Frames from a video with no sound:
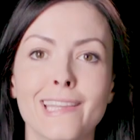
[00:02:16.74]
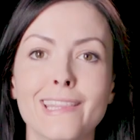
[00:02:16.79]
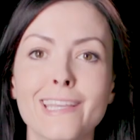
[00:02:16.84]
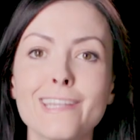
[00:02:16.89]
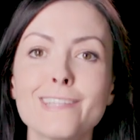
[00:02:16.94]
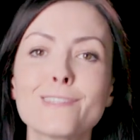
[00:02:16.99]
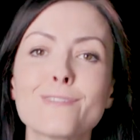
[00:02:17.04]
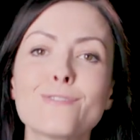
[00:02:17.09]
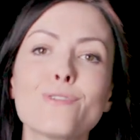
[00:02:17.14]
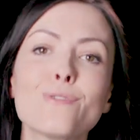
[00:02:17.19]

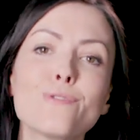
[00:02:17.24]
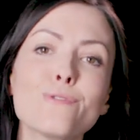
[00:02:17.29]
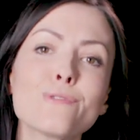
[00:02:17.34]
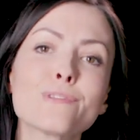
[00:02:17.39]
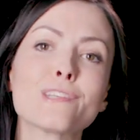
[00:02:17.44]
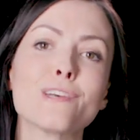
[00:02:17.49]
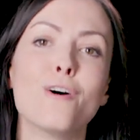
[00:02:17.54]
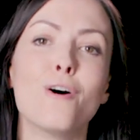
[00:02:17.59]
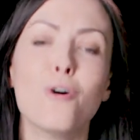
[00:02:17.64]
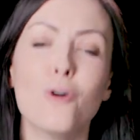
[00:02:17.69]
These
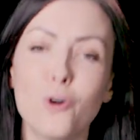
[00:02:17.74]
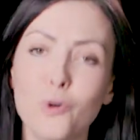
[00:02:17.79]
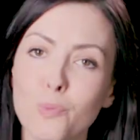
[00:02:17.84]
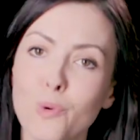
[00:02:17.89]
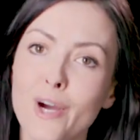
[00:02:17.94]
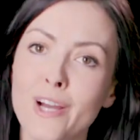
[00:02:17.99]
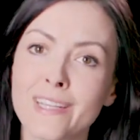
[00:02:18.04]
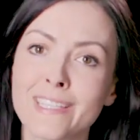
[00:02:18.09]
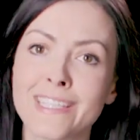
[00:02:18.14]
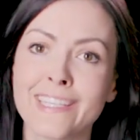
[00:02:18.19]
tools all
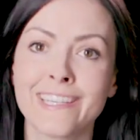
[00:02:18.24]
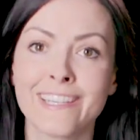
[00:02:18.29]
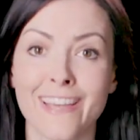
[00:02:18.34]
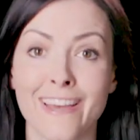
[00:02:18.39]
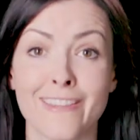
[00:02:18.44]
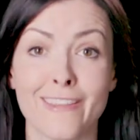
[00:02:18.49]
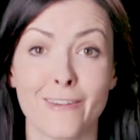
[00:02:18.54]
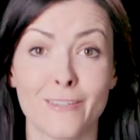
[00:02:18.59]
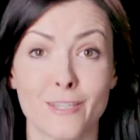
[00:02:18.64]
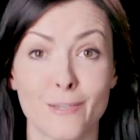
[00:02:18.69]
work
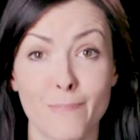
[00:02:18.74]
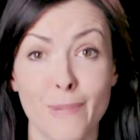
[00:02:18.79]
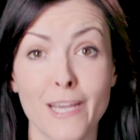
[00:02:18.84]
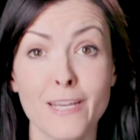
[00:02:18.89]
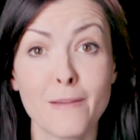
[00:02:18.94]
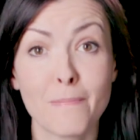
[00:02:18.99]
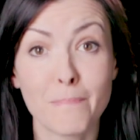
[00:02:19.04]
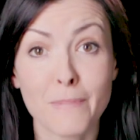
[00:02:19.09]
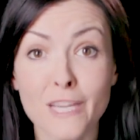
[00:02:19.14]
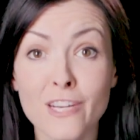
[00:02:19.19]
together to
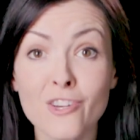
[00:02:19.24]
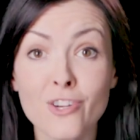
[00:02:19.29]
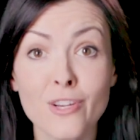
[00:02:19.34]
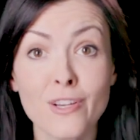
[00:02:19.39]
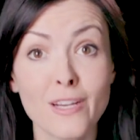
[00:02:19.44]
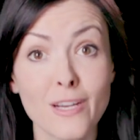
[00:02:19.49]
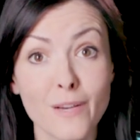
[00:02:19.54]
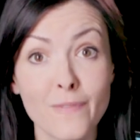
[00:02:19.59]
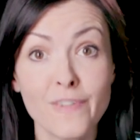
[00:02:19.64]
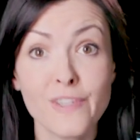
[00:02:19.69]
paint a
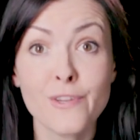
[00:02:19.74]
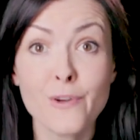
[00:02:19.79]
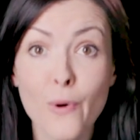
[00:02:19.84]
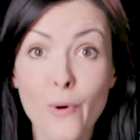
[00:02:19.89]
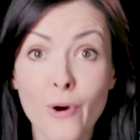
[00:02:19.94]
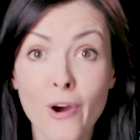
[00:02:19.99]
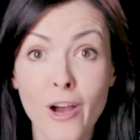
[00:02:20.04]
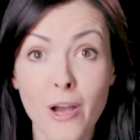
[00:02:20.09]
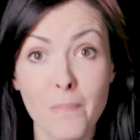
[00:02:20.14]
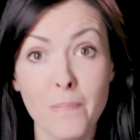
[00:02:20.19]
picture of
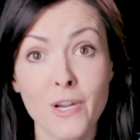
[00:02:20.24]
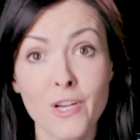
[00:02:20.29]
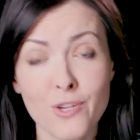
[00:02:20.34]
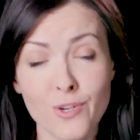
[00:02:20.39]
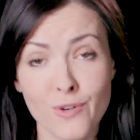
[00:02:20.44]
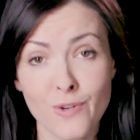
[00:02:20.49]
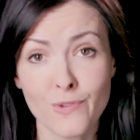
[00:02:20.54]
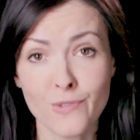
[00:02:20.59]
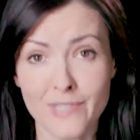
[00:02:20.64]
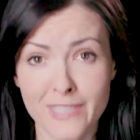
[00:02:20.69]
your
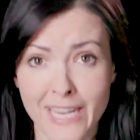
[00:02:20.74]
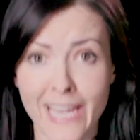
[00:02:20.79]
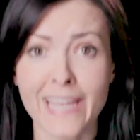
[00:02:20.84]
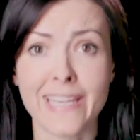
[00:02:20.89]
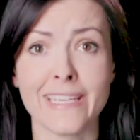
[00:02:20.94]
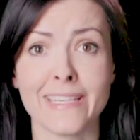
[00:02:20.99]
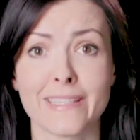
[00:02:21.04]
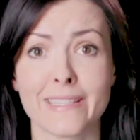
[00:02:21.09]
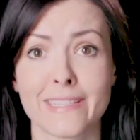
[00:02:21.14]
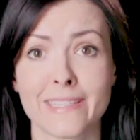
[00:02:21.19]
emotional
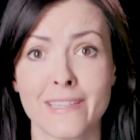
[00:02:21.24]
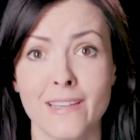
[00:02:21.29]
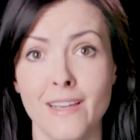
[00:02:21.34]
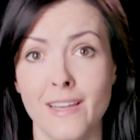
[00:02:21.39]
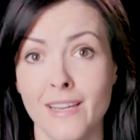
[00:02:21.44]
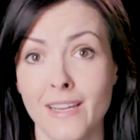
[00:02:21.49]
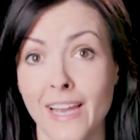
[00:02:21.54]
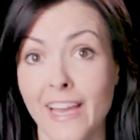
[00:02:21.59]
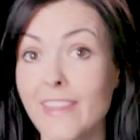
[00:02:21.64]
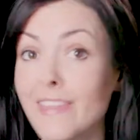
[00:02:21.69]
states,
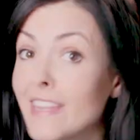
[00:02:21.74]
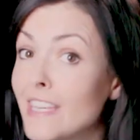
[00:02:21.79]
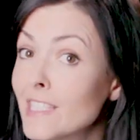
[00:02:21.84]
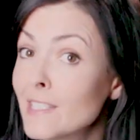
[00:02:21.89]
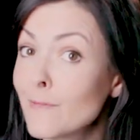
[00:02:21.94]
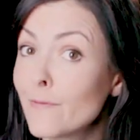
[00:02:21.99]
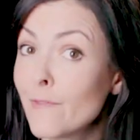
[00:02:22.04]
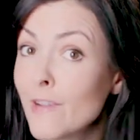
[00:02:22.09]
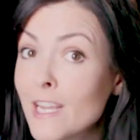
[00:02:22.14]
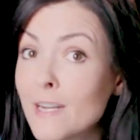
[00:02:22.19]
and
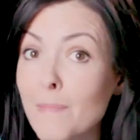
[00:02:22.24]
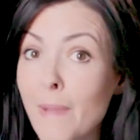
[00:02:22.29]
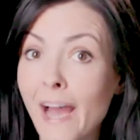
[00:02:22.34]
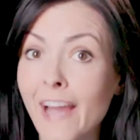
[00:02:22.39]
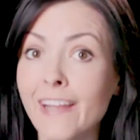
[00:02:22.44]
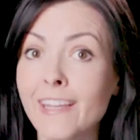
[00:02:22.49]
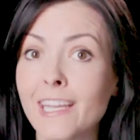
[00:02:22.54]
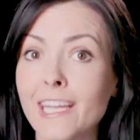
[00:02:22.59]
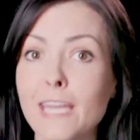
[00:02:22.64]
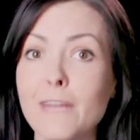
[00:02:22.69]
this
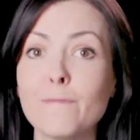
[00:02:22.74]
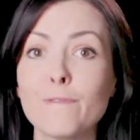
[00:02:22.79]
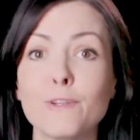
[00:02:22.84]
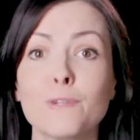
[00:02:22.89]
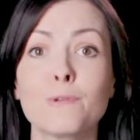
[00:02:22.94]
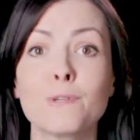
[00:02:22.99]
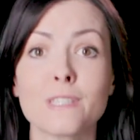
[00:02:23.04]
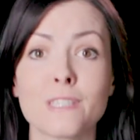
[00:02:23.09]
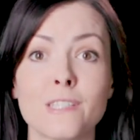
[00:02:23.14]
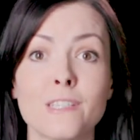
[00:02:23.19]
feedback
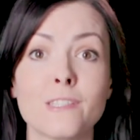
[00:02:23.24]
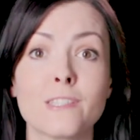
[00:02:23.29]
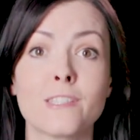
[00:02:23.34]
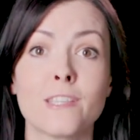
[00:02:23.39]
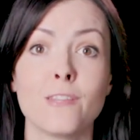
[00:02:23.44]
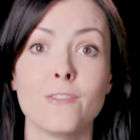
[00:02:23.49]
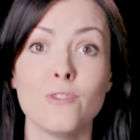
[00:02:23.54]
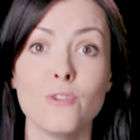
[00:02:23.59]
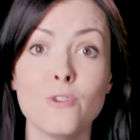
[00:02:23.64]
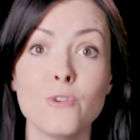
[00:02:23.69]
influences
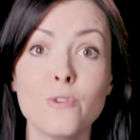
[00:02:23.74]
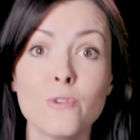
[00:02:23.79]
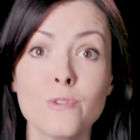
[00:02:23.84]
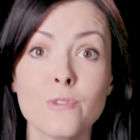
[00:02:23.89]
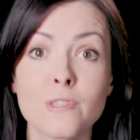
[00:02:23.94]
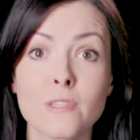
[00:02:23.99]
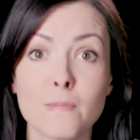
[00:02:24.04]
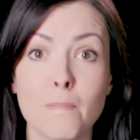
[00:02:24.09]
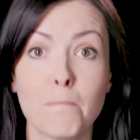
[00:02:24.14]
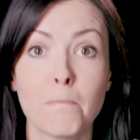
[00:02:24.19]
the
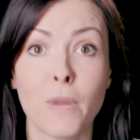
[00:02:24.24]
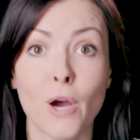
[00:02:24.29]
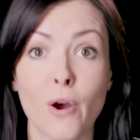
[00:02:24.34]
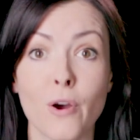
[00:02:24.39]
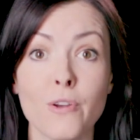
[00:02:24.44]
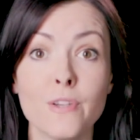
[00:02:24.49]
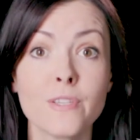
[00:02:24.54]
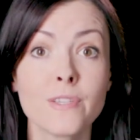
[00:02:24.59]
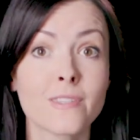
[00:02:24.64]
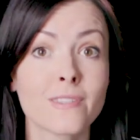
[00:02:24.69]
news,
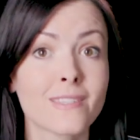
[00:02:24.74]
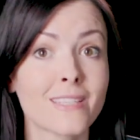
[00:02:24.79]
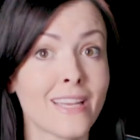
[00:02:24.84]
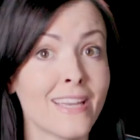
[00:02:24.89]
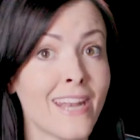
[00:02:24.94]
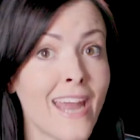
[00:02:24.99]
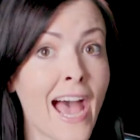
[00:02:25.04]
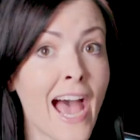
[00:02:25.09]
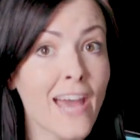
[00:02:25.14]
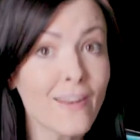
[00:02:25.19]
posts,
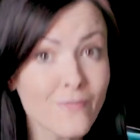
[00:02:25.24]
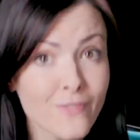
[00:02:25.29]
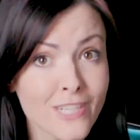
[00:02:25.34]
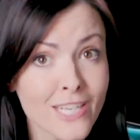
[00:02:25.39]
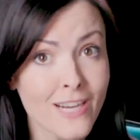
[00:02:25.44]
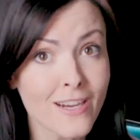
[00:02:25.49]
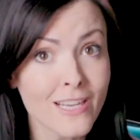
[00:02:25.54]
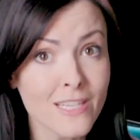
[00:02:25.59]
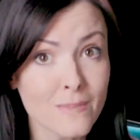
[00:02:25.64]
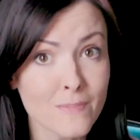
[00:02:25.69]
and
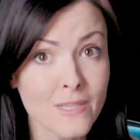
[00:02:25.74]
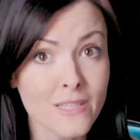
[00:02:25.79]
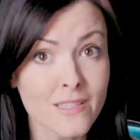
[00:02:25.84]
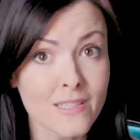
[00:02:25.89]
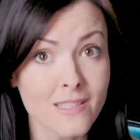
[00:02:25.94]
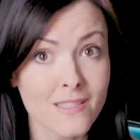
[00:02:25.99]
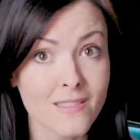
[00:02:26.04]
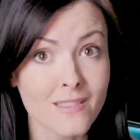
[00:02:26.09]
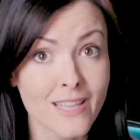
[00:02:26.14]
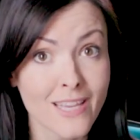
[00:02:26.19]

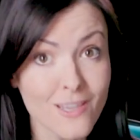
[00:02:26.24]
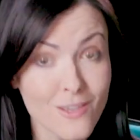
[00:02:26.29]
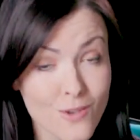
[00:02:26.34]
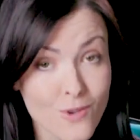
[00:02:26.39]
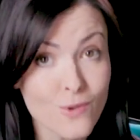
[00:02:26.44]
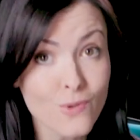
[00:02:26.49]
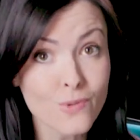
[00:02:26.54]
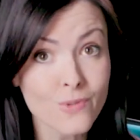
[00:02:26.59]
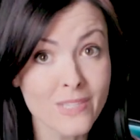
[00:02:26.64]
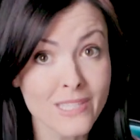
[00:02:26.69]
advertisements that
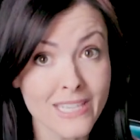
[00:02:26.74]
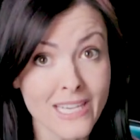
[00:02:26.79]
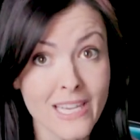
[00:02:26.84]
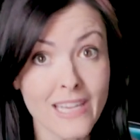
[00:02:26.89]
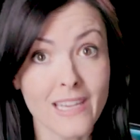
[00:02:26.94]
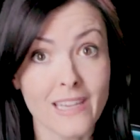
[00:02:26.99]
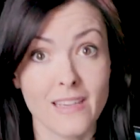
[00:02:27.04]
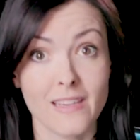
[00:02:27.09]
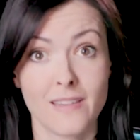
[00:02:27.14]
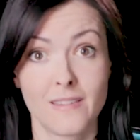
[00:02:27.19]
you
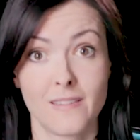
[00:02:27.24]
see.